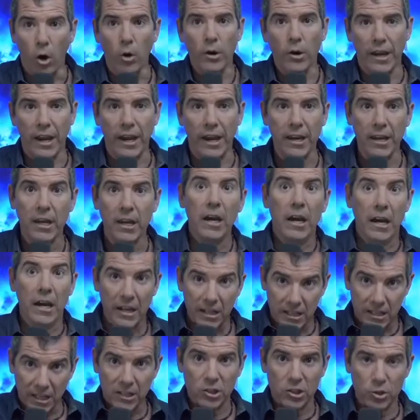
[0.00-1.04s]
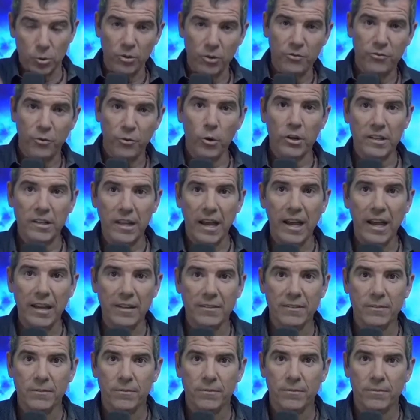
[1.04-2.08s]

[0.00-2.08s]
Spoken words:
Okay. Can you afford that?